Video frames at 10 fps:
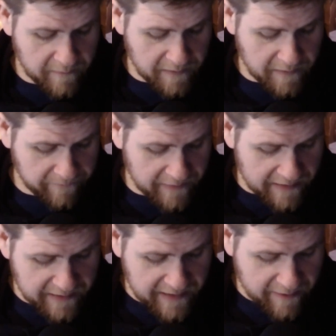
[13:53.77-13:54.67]
Well, I
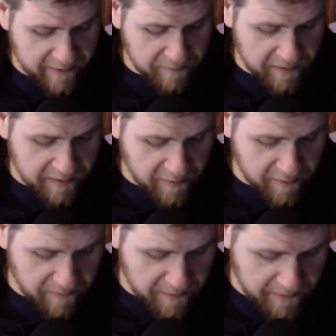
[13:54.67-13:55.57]
see how it's supposed to
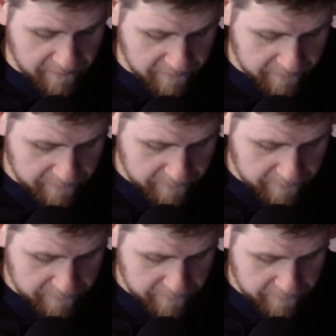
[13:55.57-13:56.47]
go in, but
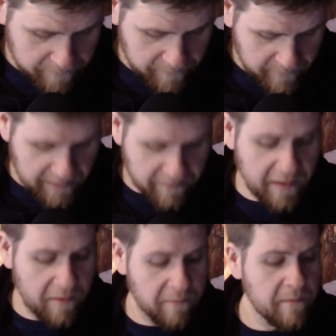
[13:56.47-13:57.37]
there we
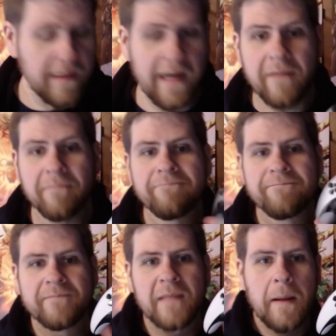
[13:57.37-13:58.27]
go. Got it.
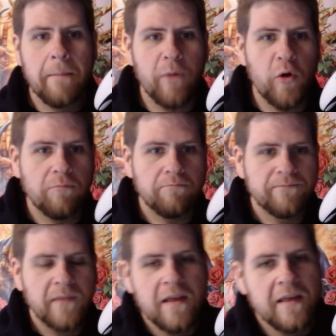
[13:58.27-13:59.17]
Boom.
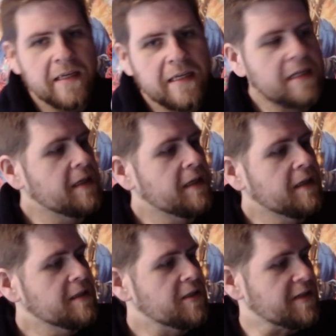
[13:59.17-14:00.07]

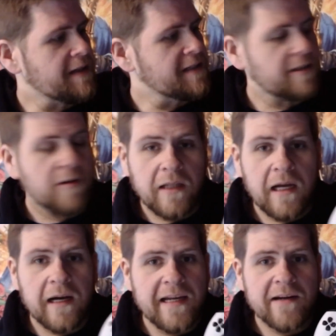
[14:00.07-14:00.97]
So it's got this little
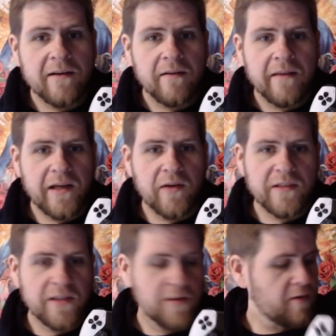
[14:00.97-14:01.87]
lock here that goes
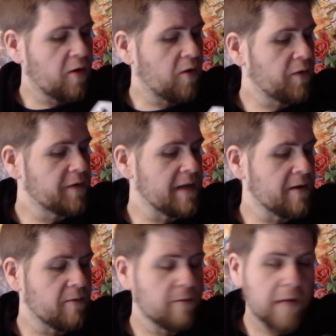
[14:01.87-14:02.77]
into the holes that
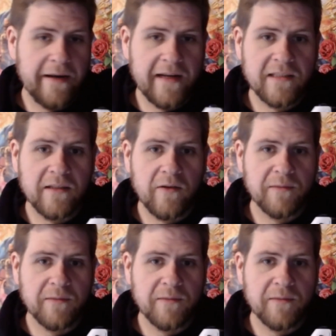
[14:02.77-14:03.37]
are right next to the